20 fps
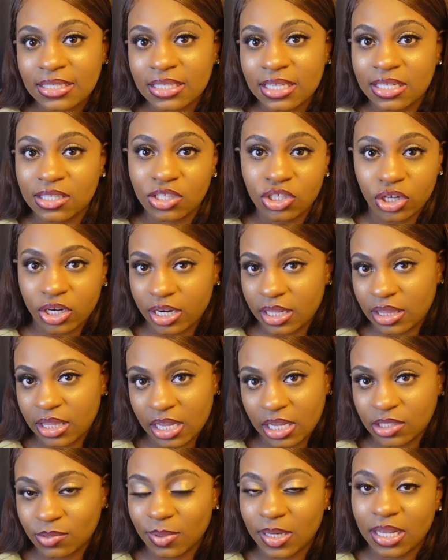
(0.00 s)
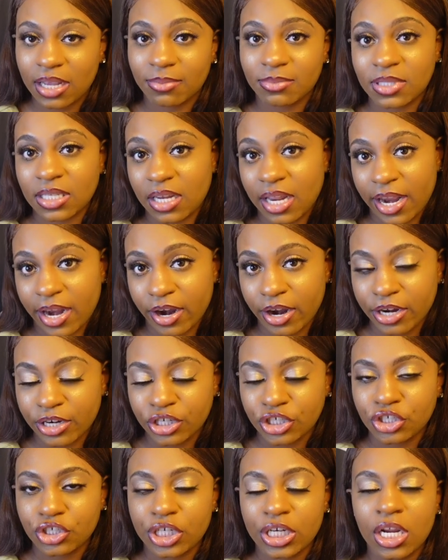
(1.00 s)
in certain things when it comes to the hair
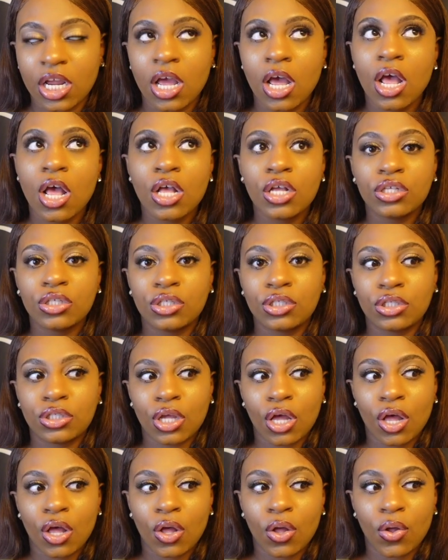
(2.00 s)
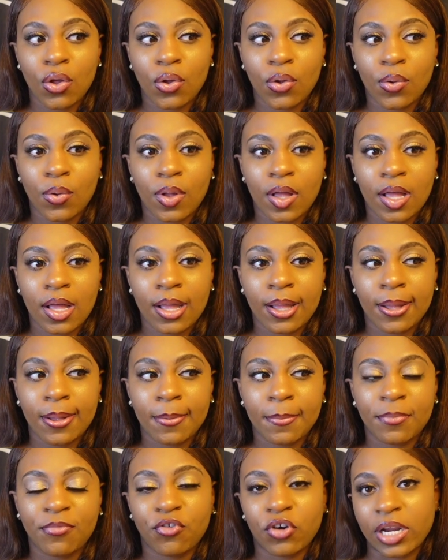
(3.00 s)
industry. So
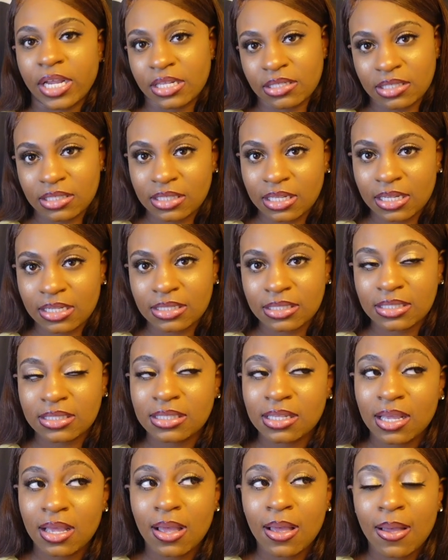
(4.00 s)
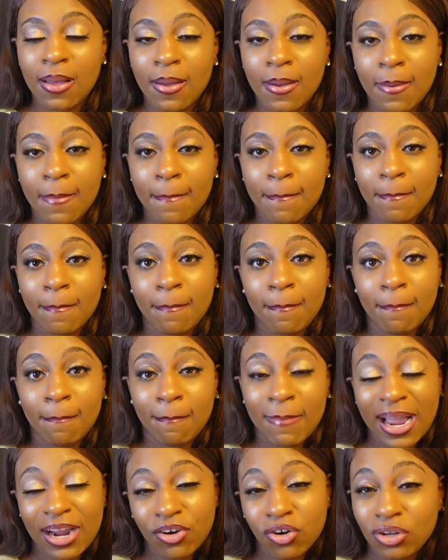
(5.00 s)
for instance,
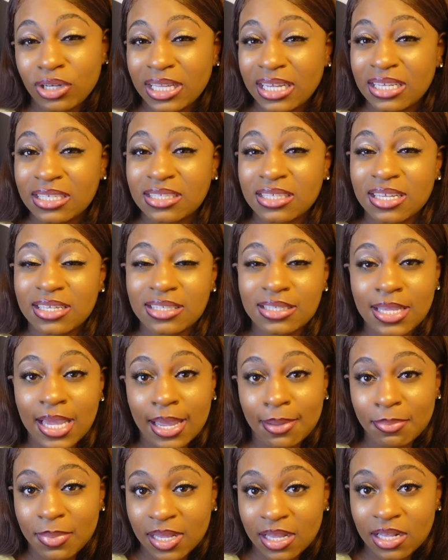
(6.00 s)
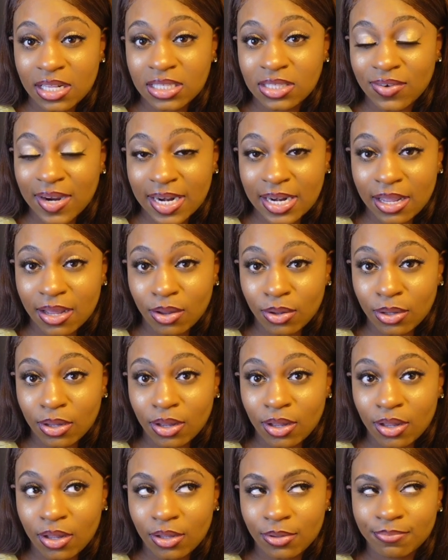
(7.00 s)
microlinks and tape-ins right now,
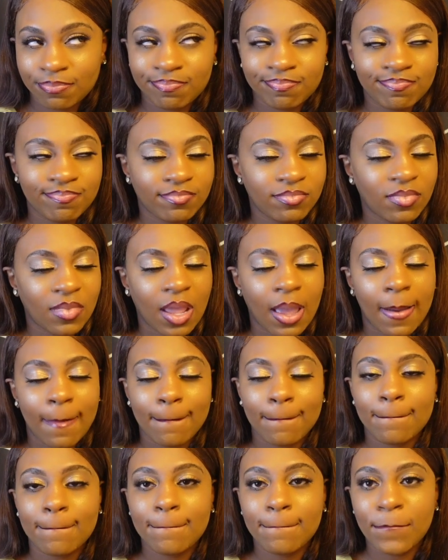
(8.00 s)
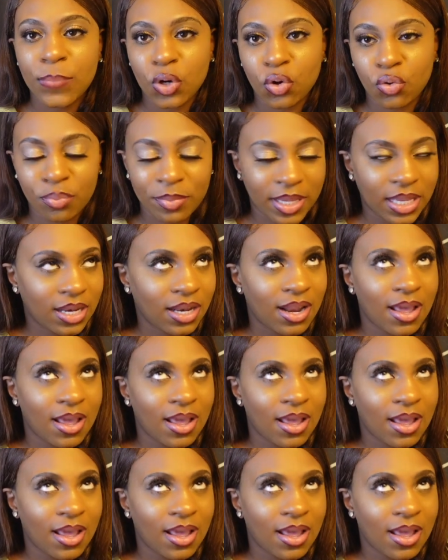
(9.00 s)
y'all, booming.